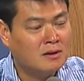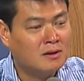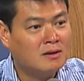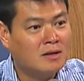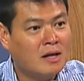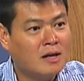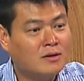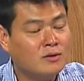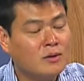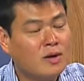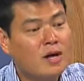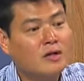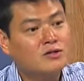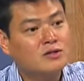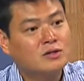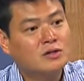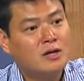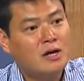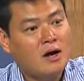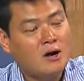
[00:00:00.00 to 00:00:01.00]
that you're
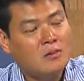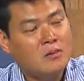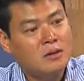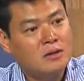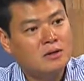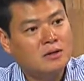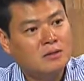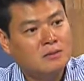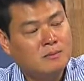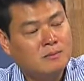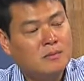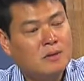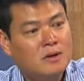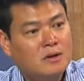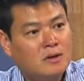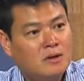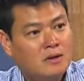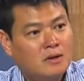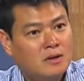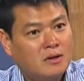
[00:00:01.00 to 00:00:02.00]
actually helping them
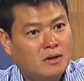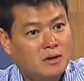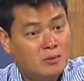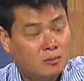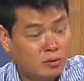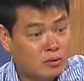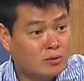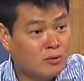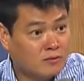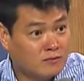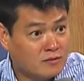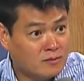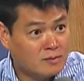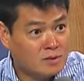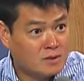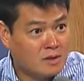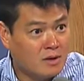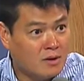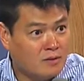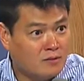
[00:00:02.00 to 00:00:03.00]
improve
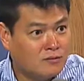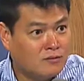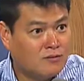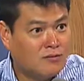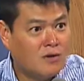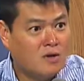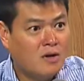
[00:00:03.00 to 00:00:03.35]
themselves.